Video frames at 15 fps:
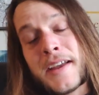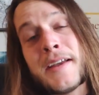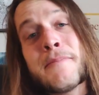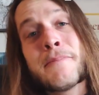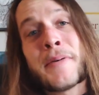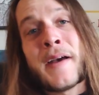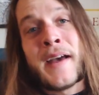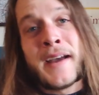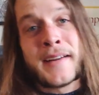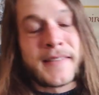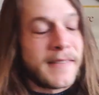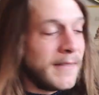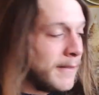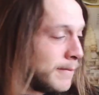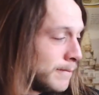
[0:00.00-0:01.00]

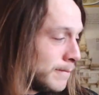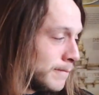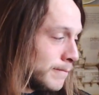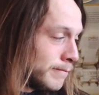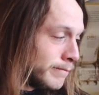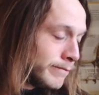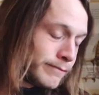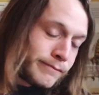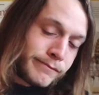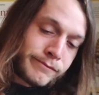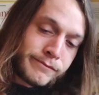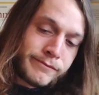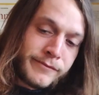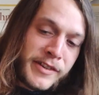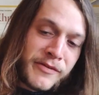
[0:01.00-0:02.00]
impact.
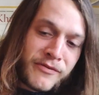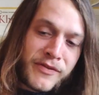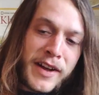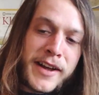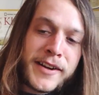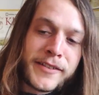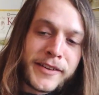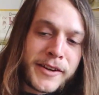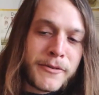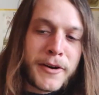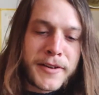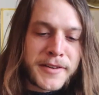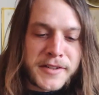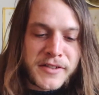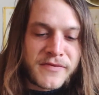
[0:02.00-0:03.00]
And finally,
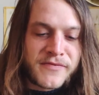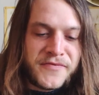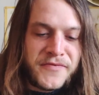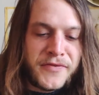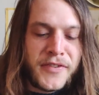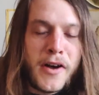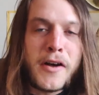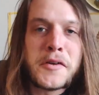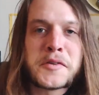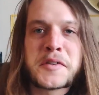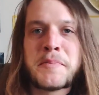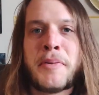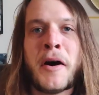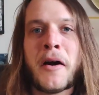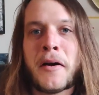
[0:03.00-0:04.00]
where this
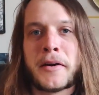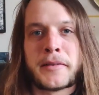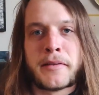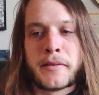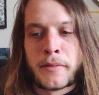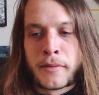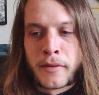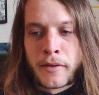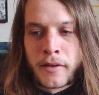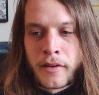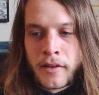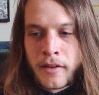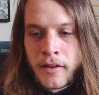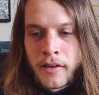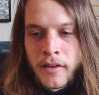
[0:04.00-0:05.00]
falls apart.
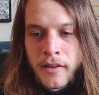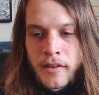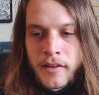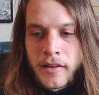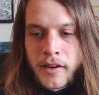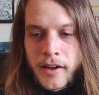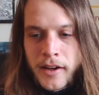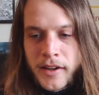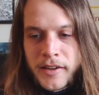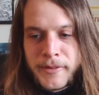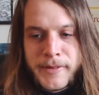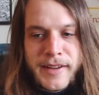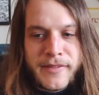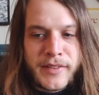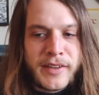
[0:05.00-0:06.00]

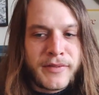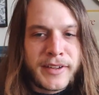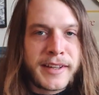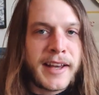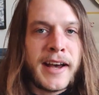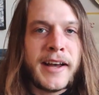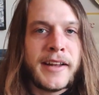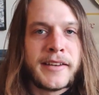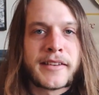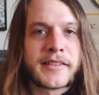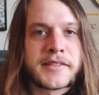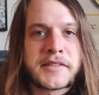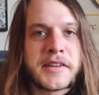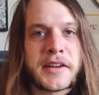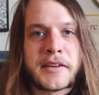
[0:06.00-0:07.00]
And we haven't even gotten to
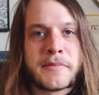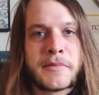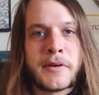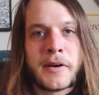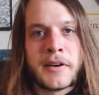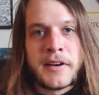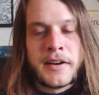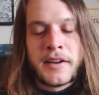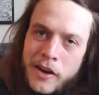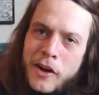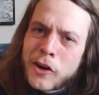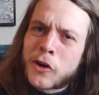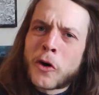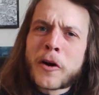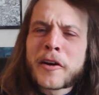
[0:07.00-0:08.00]
the second part.
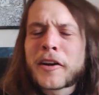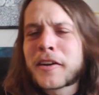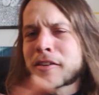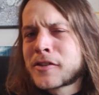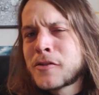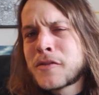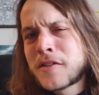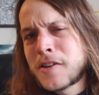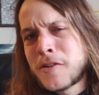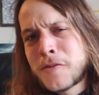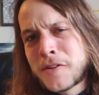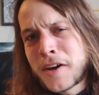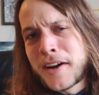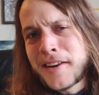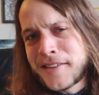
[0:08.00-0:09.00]
According to the
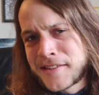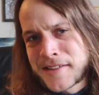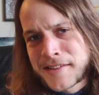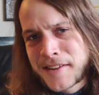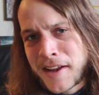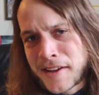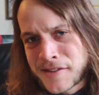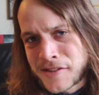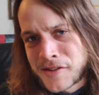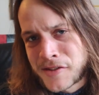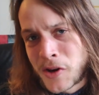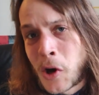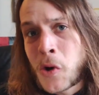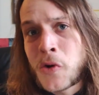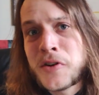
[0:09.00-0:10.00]
United States'
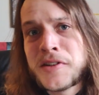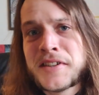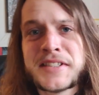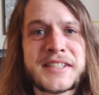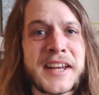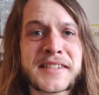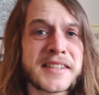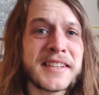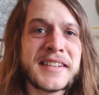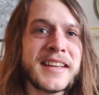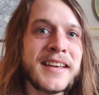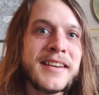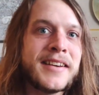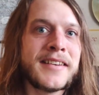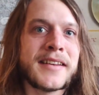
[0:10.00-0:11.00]
own
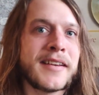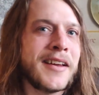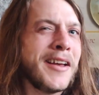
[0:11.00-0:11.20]
designated